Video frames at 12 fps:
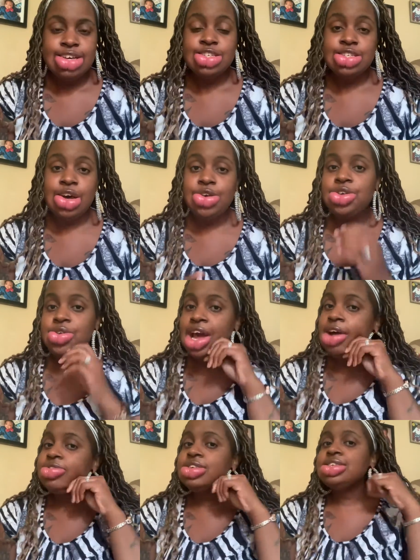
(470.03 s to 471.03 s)
So you
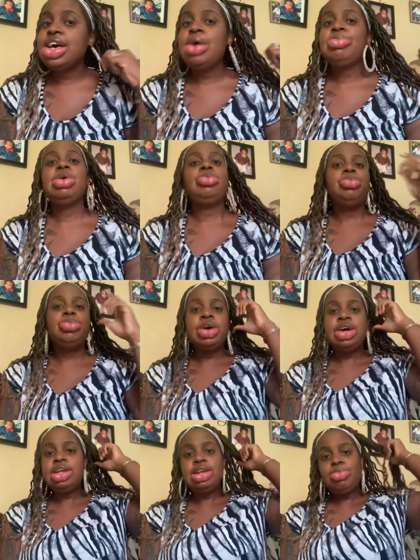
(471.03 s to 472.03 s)
have to tell me
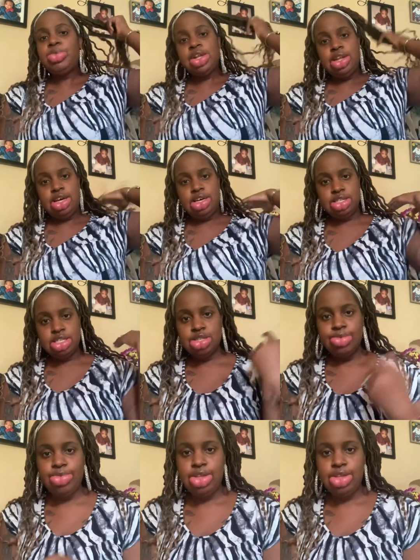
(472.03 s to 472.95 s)
what it is.